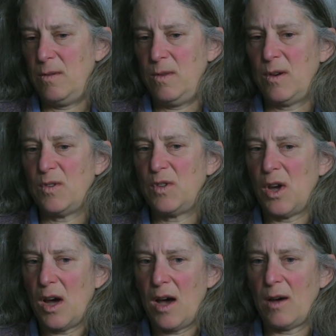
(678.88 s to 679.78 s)
there's
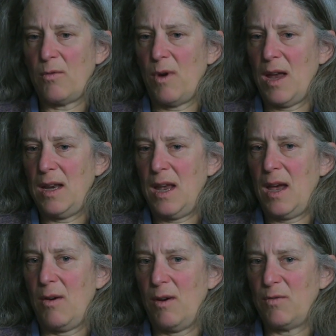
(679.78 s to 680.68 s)
talk right
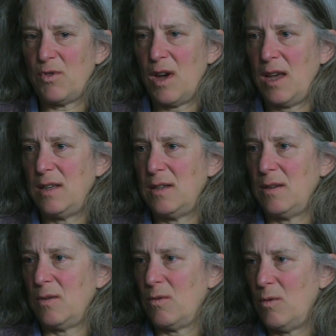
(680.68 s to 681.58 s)
now of trying
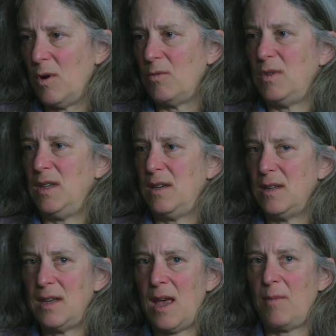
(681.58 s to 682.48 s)
to, quote,
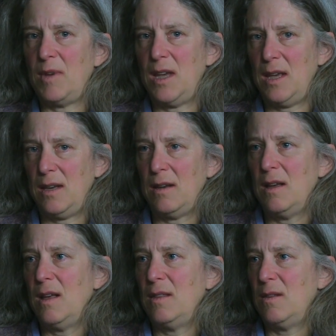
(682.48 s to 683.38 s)
decontaminate
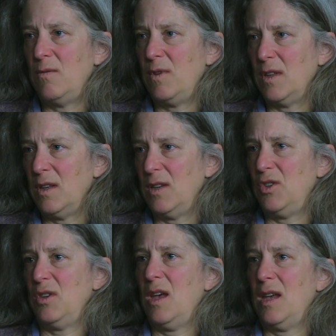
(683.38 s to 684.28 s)
the
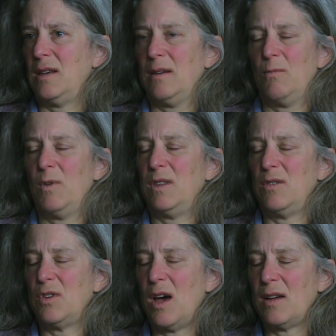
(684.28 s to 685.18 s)
village. And what
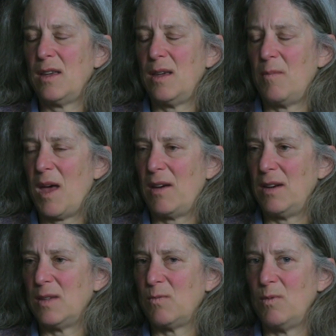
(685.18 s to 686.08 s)
they're talking
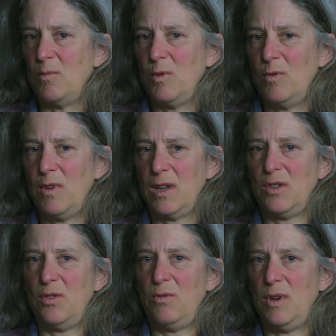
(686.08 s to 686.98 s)
about is
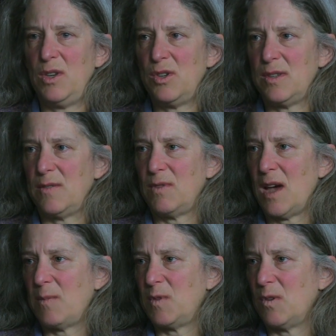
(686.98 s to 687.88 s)
removing two inches of
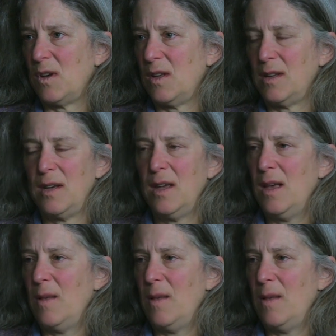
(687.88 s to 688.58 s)
topsoil. And